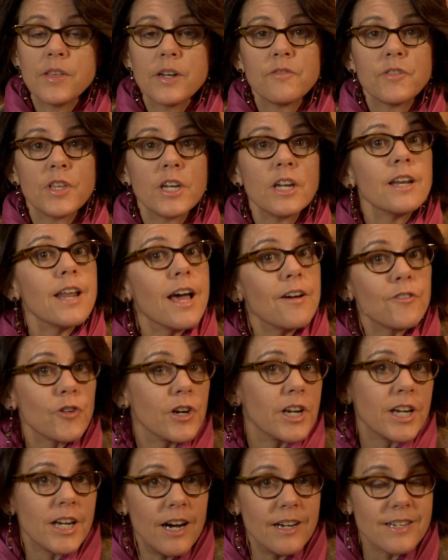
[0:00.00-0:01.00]
That if they didn't have
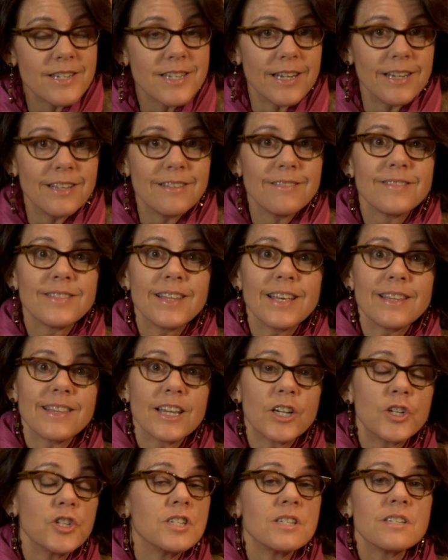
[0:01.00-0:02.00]
great content, that
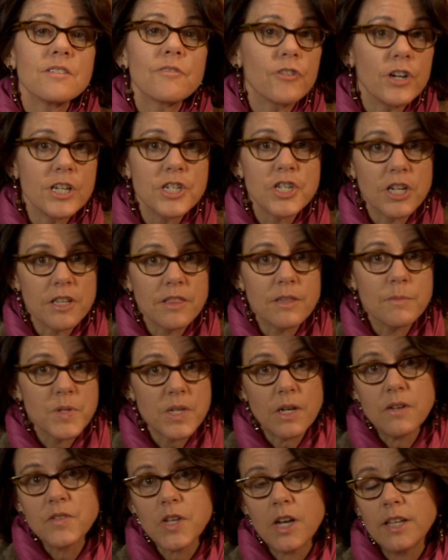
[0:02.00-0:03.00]
they couldn't differentiate
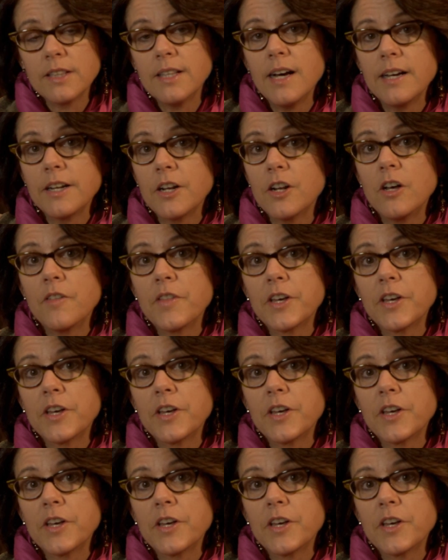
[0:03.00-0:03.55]
themselves online at all.